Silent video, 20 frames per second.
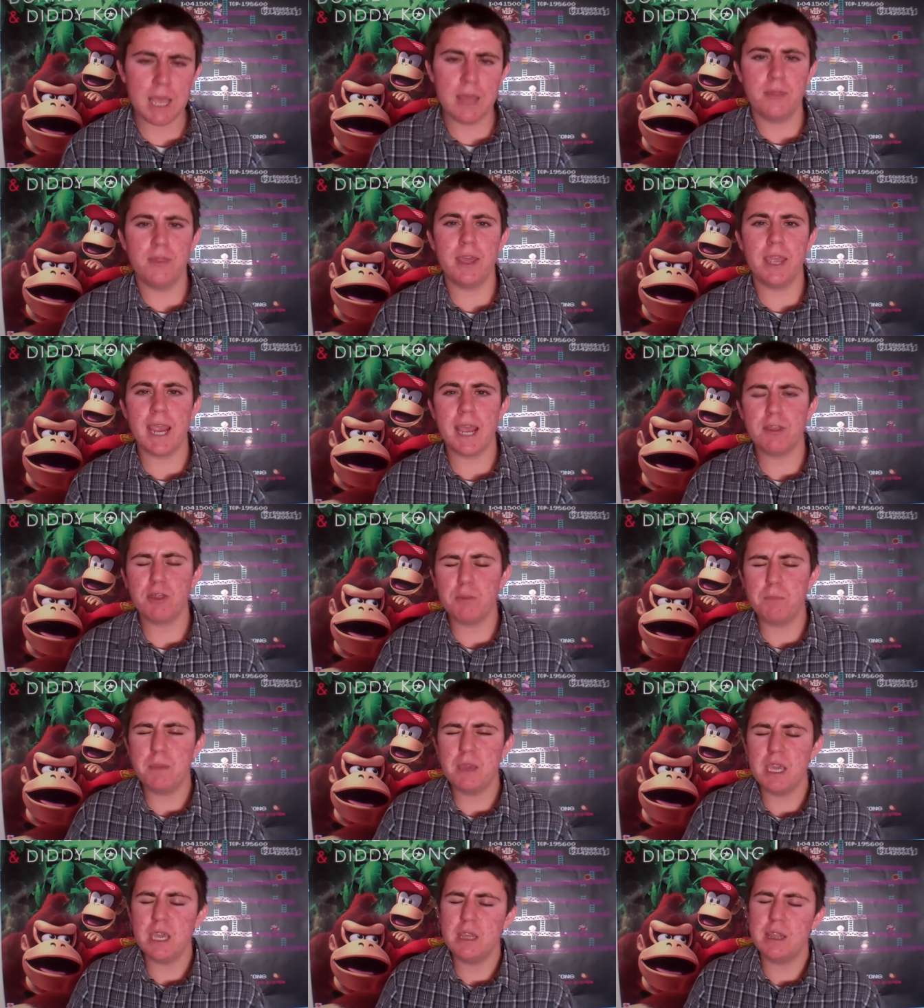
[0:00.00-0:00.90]
they have to
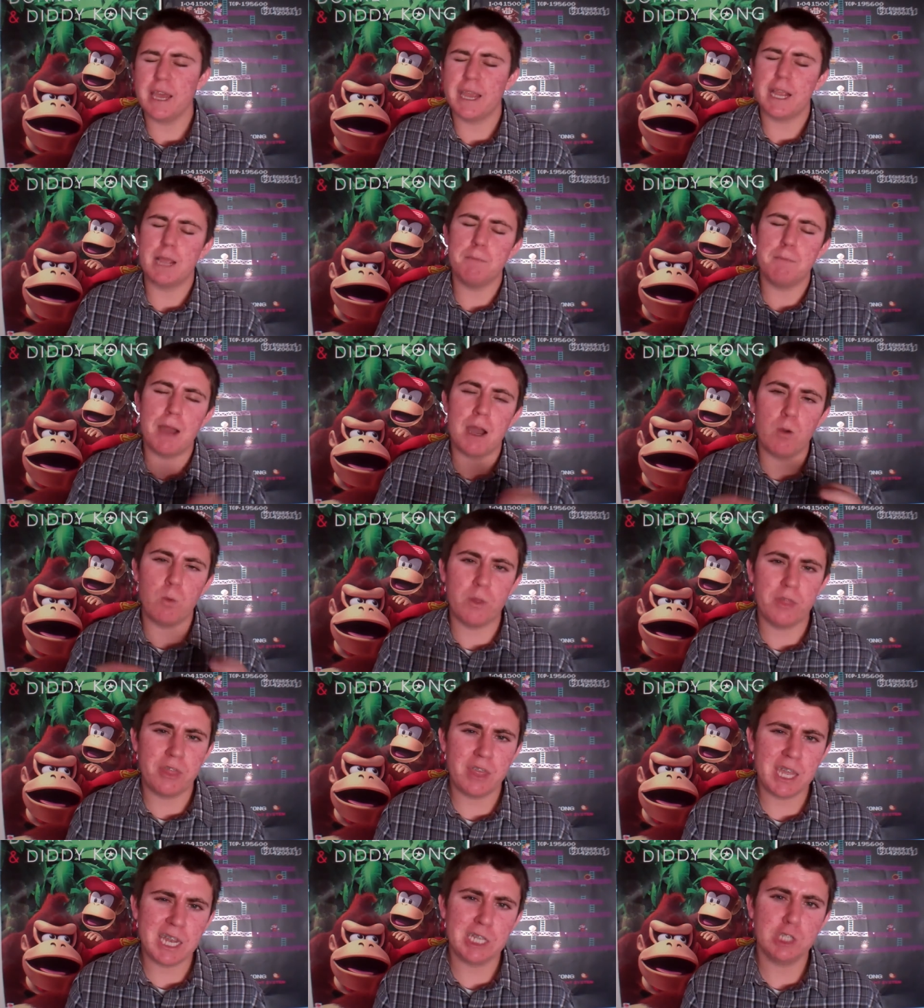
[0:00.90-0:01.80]
be like about
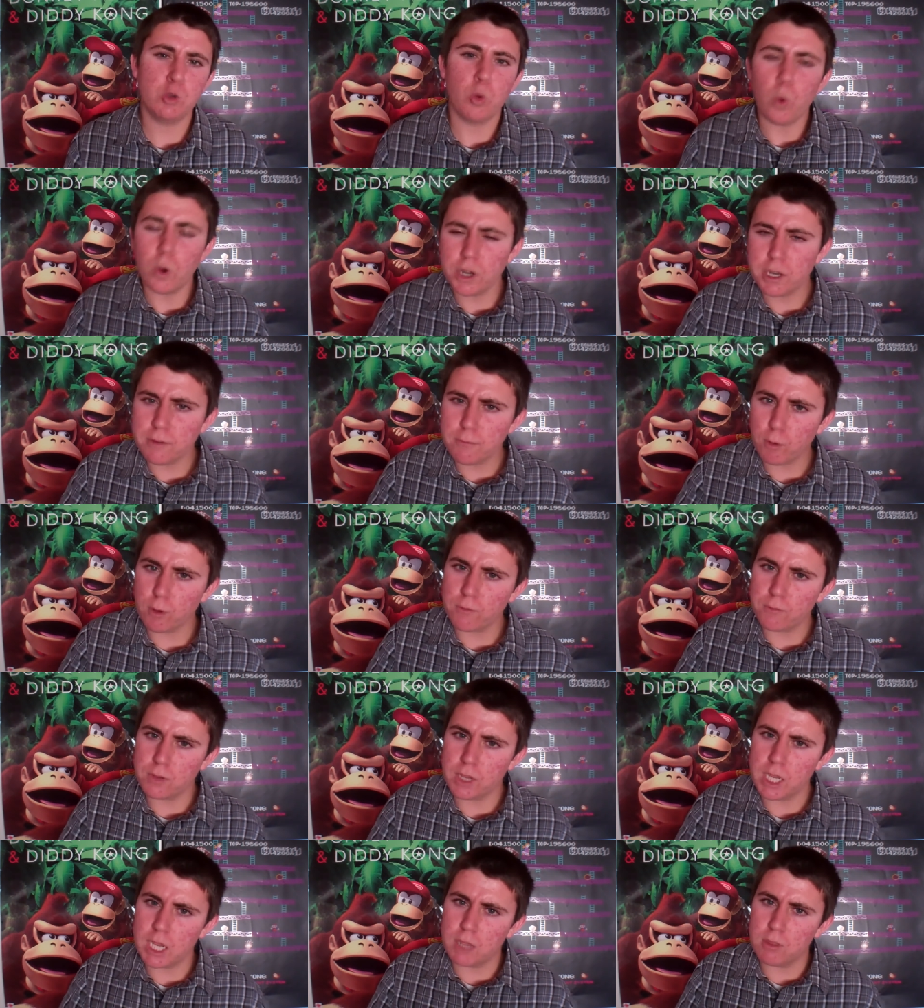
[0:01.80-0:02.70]
within 24
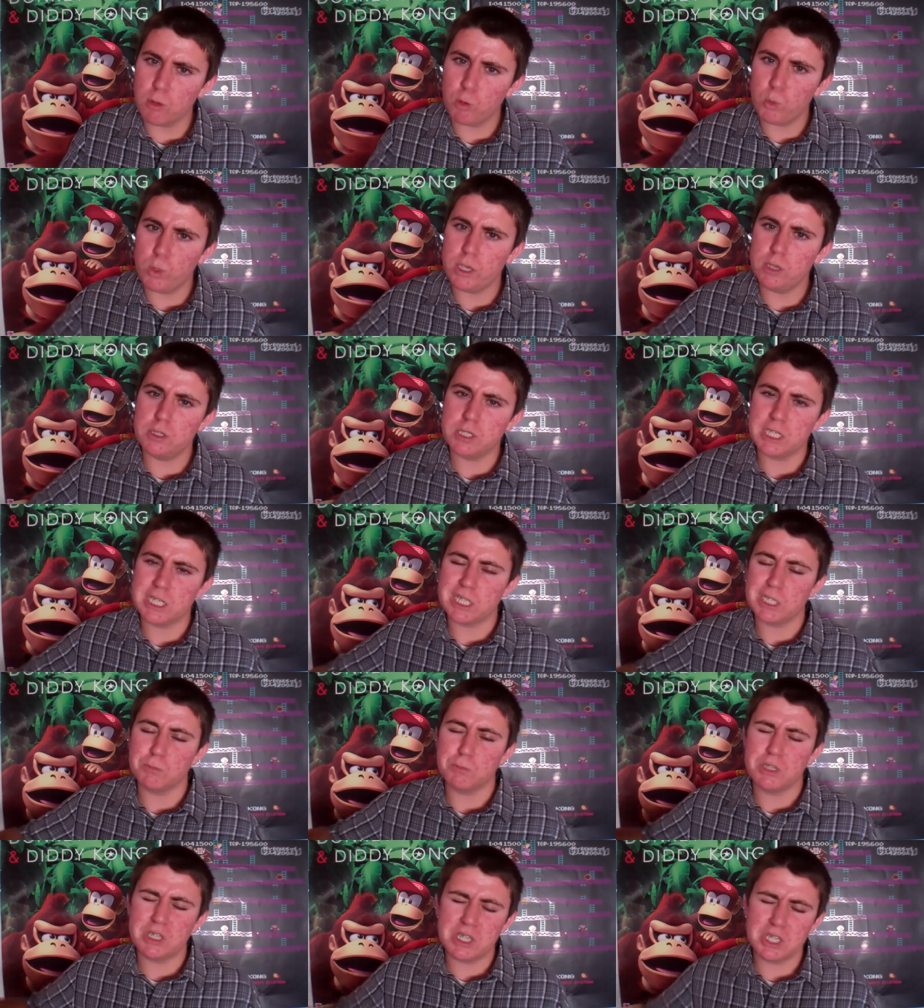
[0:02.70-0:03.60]
feet of the Wii U
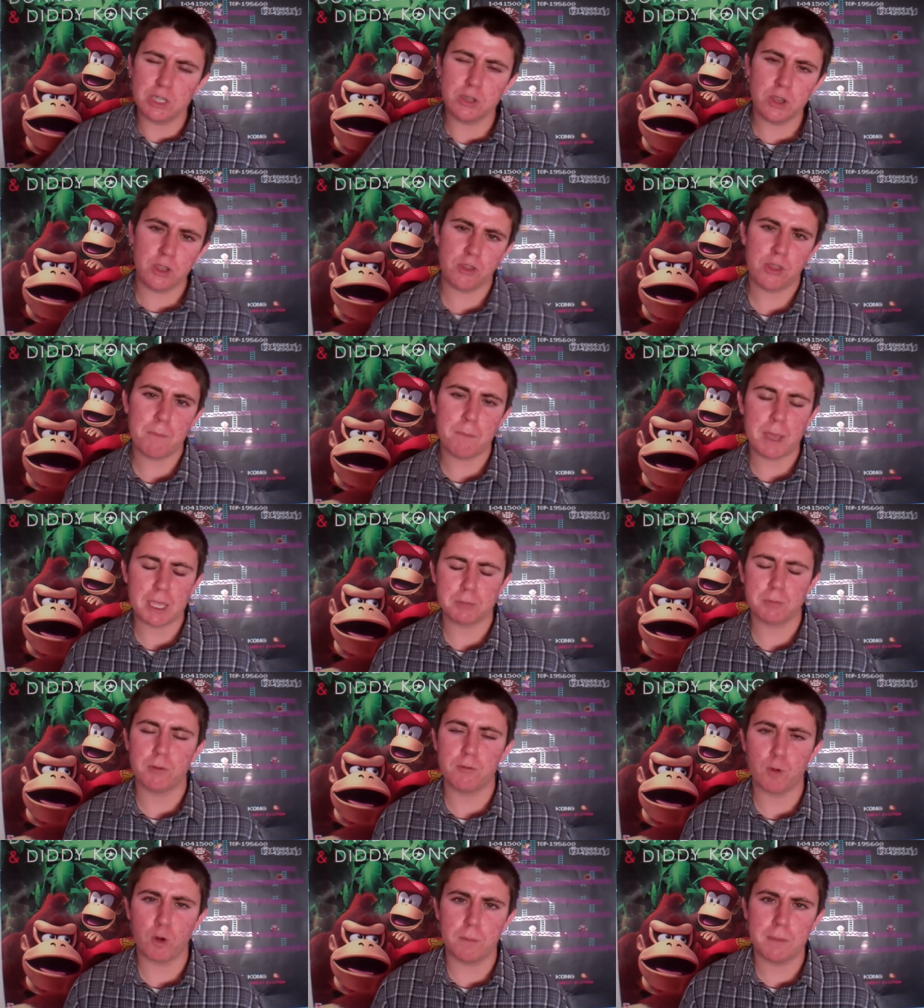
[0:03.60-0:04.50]
system to still get the best
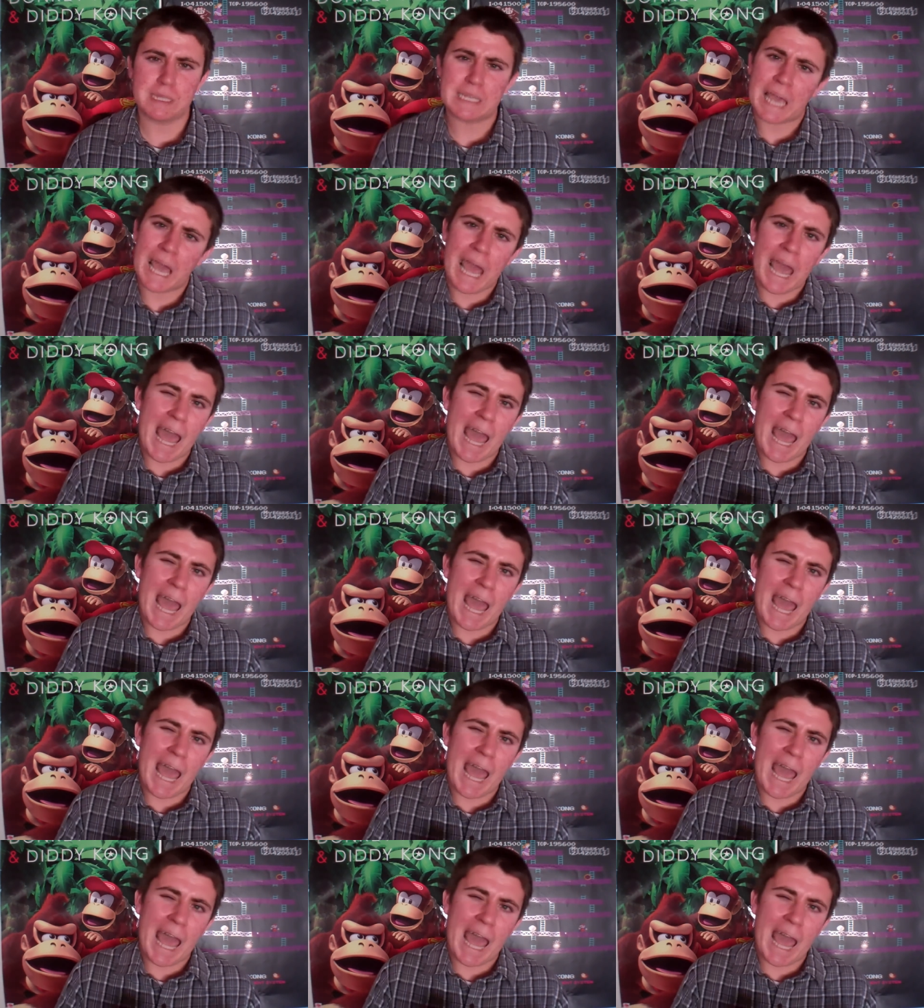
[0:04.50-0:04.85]
performance